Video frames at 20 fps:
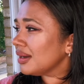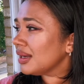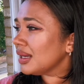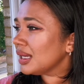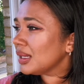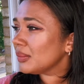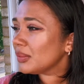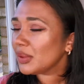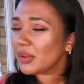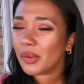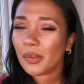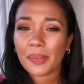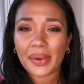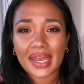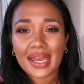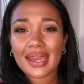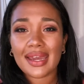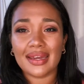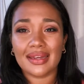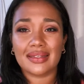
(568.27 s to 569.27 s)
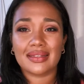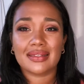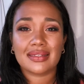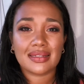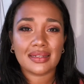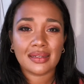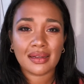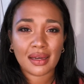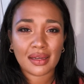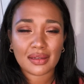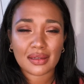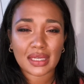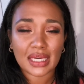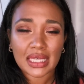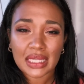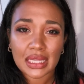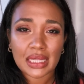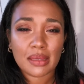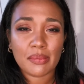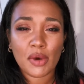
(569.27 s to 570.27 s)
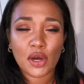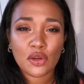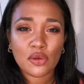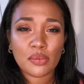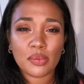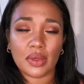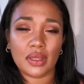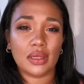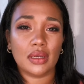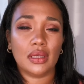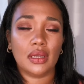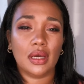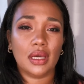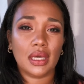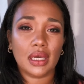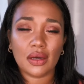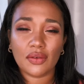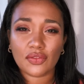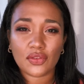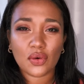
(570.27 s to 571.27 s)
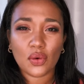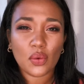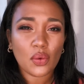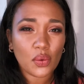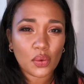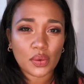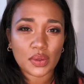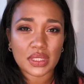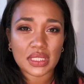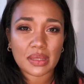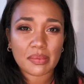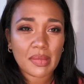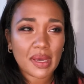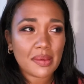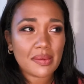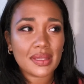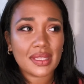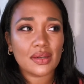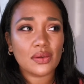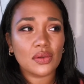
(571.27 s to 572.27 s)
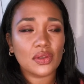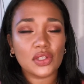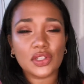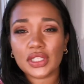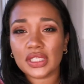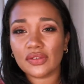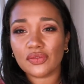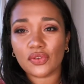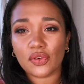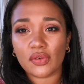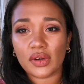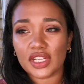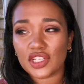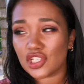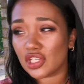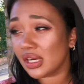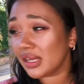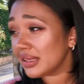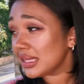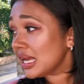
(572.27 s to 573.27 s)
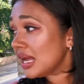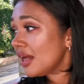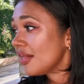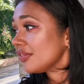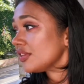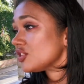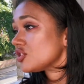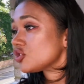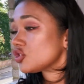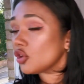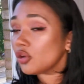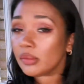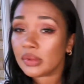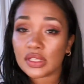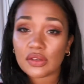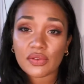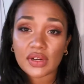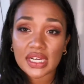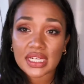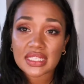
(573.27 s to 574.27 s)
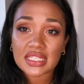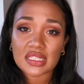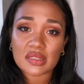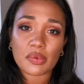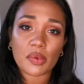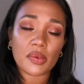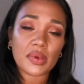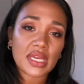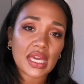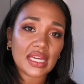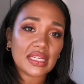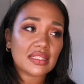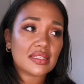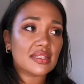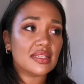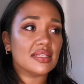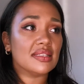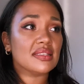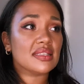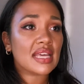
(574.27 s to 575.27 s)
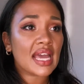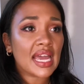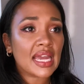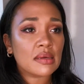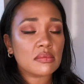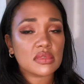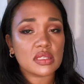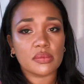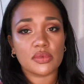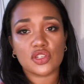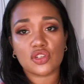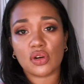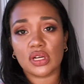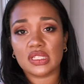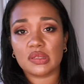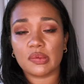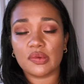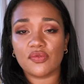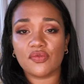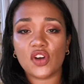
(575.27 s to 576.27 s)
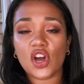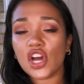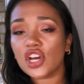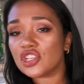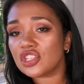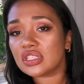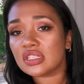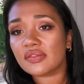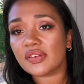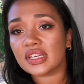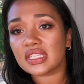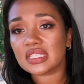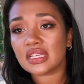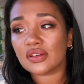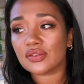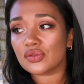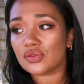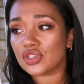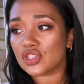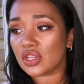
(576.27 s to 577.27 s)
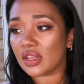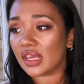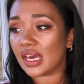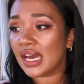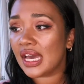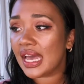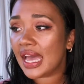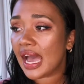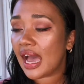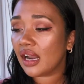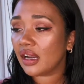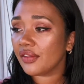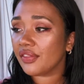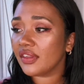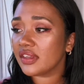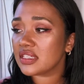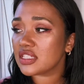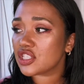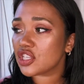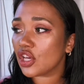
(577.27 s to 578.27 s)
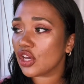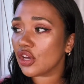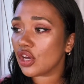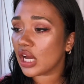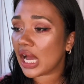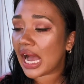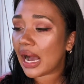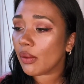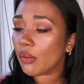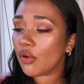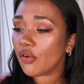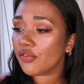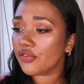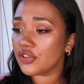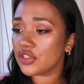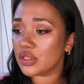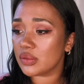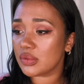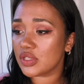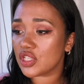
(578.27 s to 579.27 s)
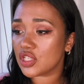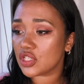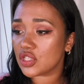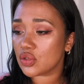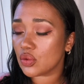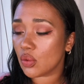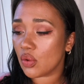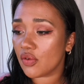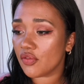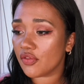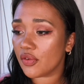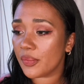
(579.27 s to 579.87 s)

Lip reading: we were pissed and like in the moment, like, of course, and maybe they're not looking for a relationship. Like, there's so many reasons, but we get into these games and we're trying to be versions of ourselves to each other. And I think, so how often do we just sort of